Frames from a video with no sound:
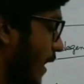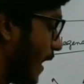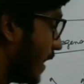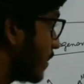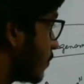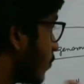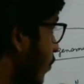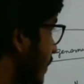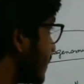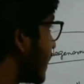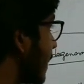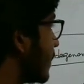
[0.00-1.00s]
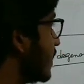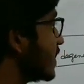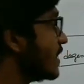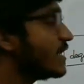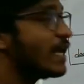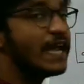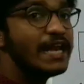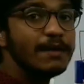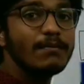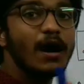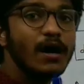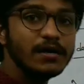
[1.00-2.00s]
and what is happening in the
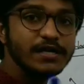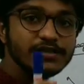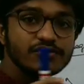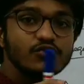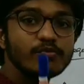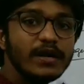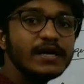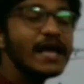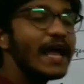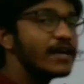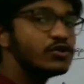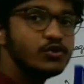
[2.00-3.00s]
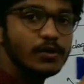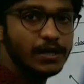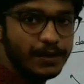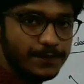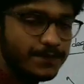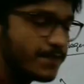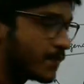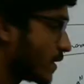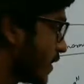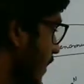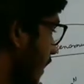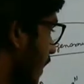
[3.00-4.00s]
NMR instrument
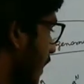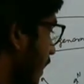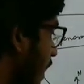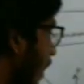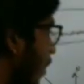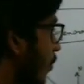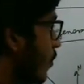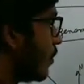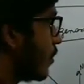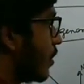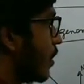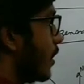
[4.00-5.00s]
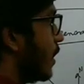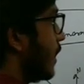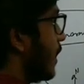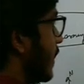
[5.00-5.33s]
actually? Now